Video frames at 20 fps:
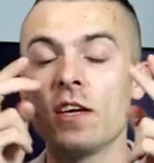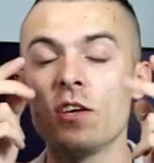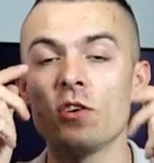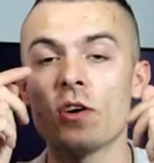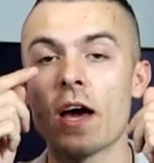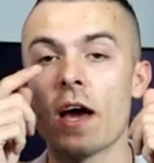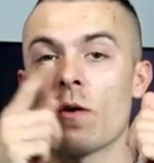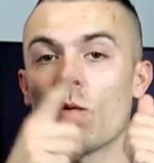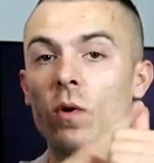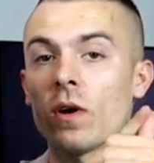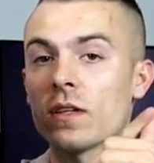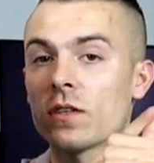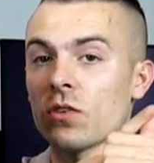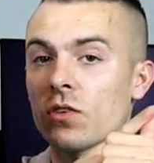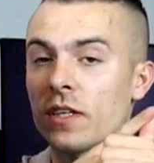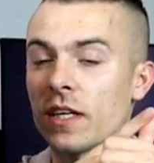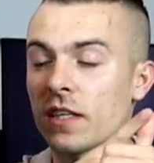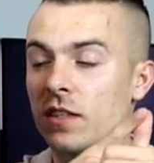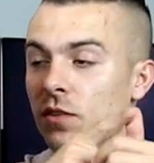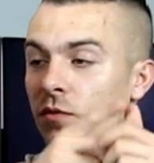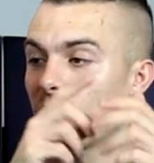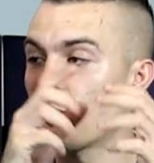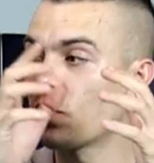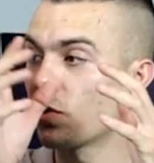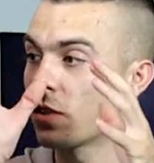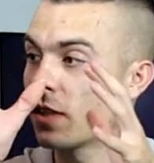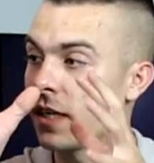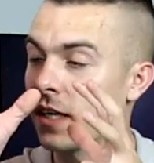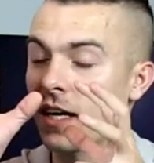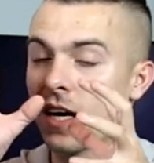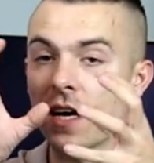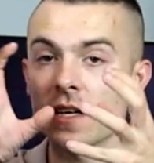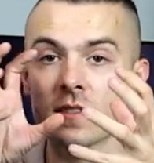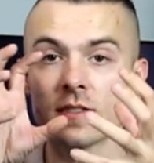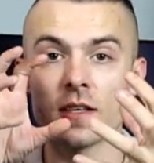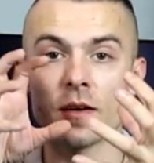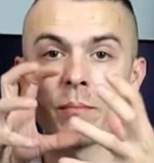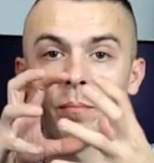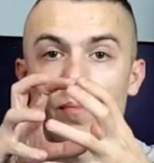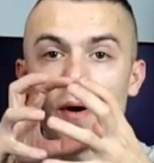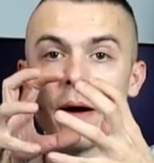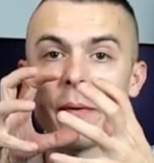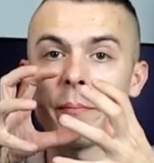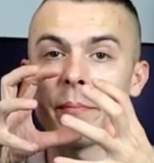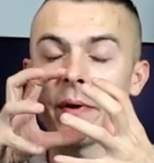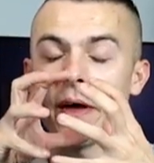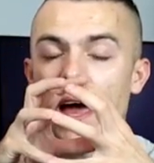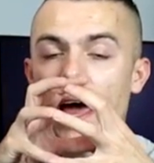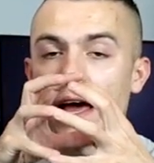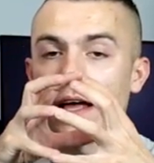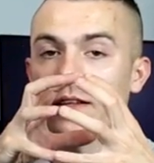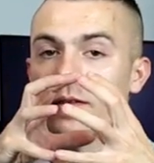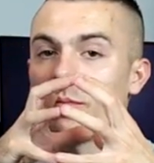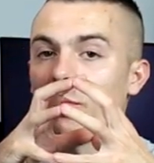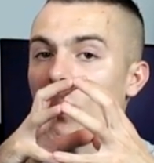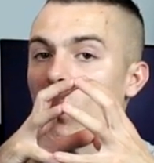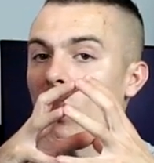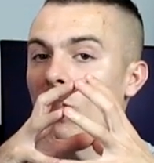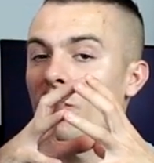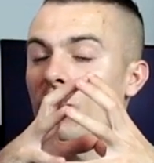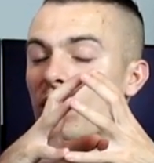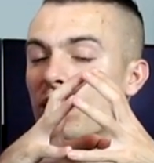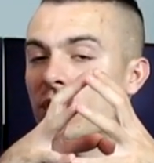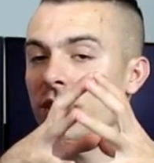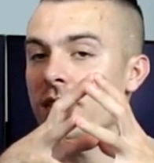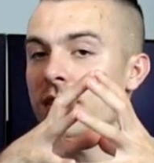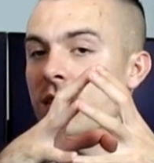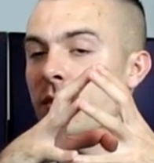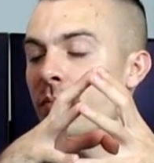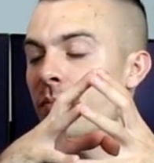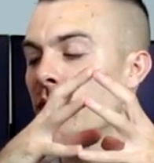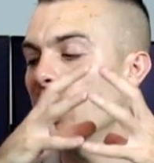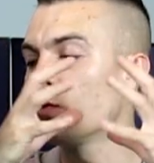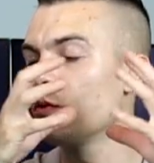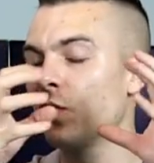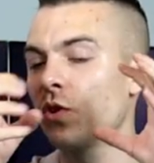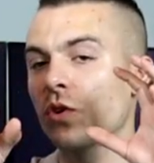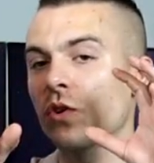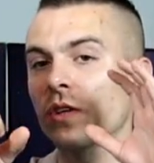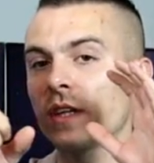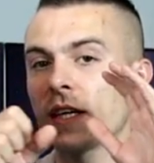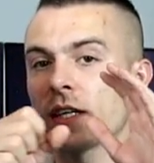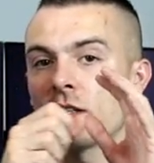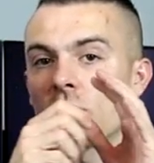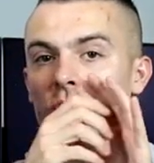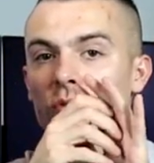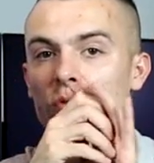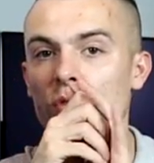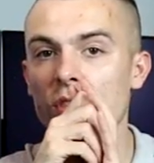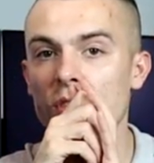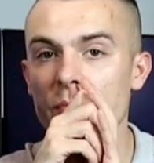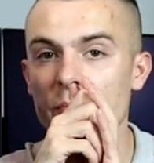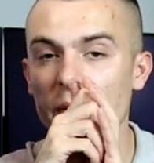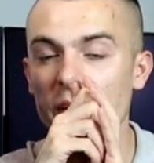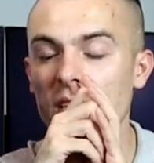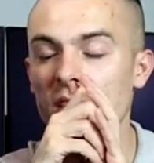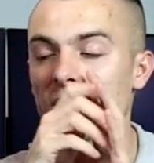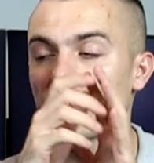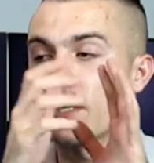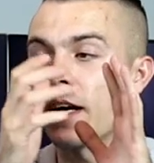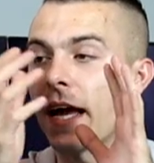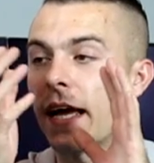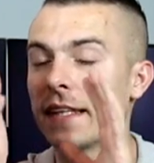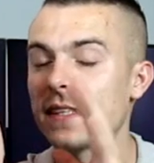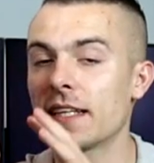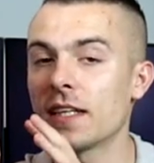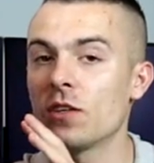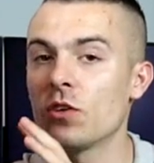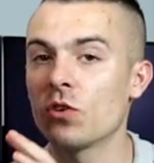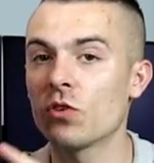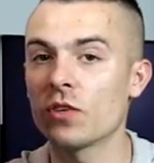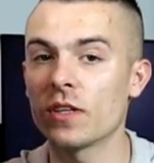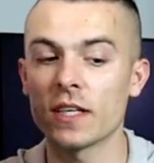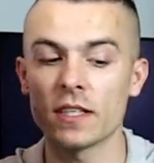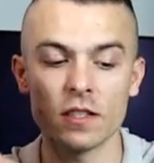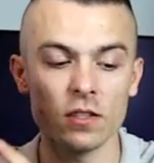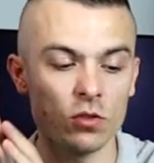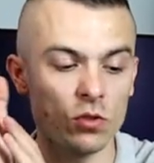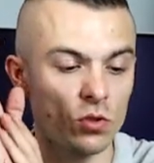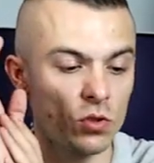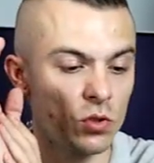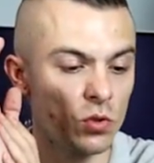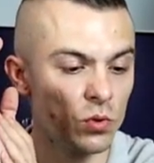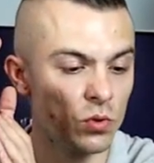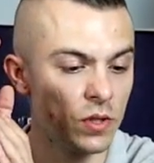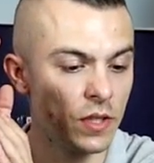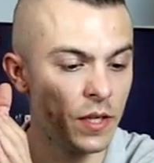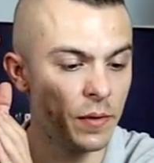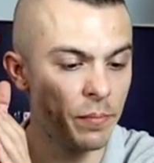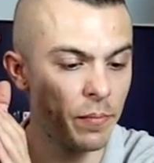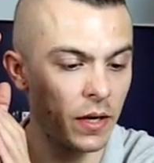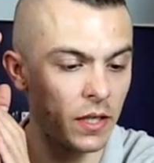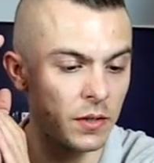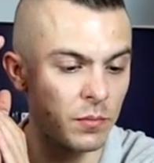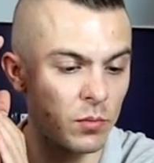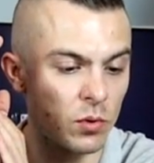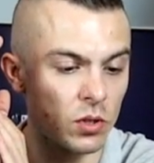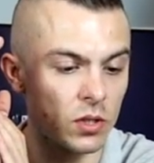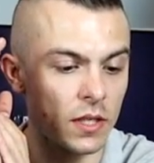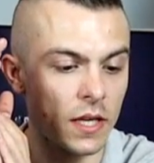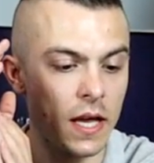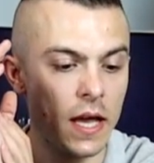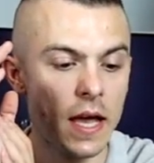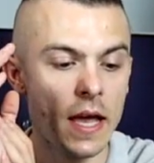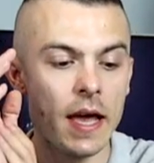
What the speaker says: You have one connector for the CASTLE pump and block for the CPU, you connect it to the splitter, and then you connect it to the motherboard.